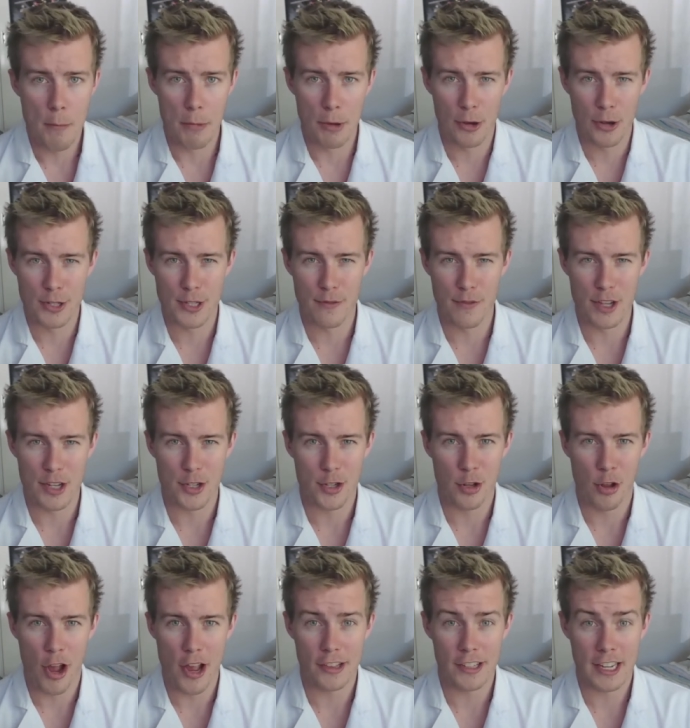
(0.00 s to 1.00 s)
Because of this
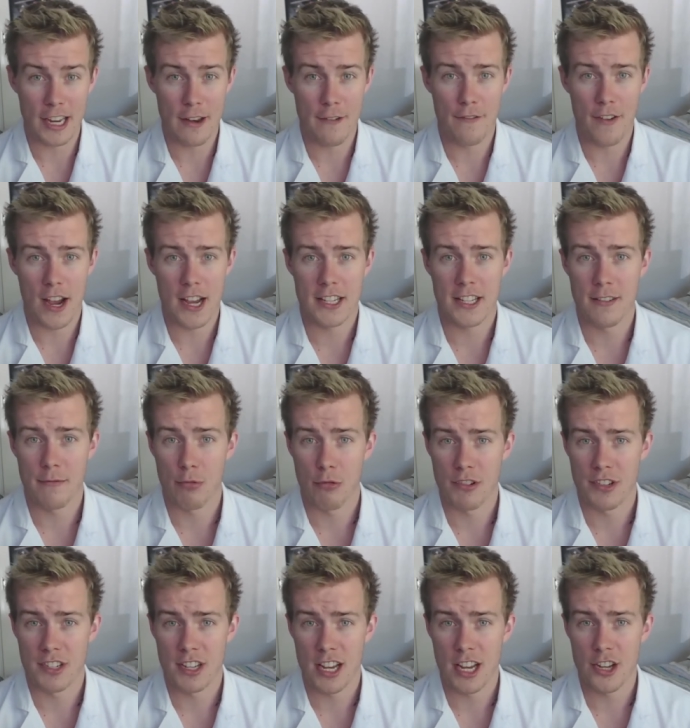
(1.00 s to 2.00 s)
slightly invasive
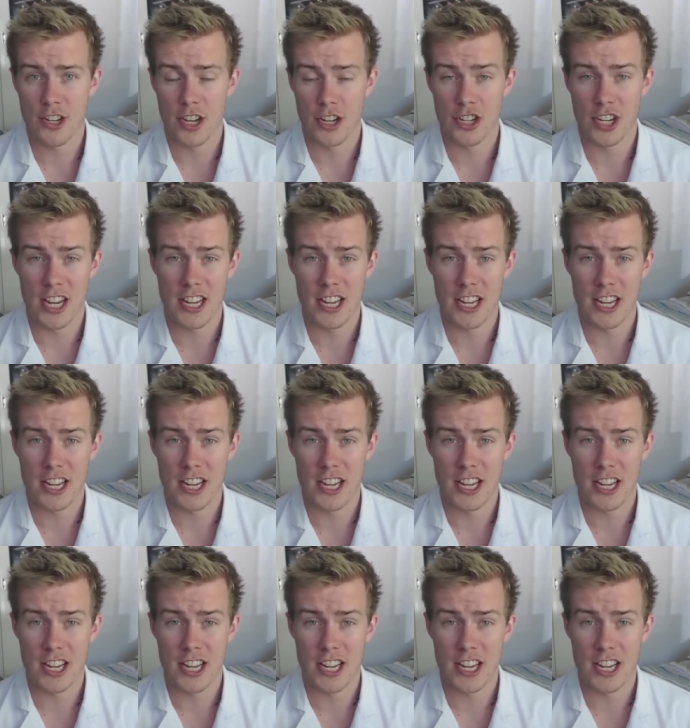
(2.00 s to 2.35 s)
procedure,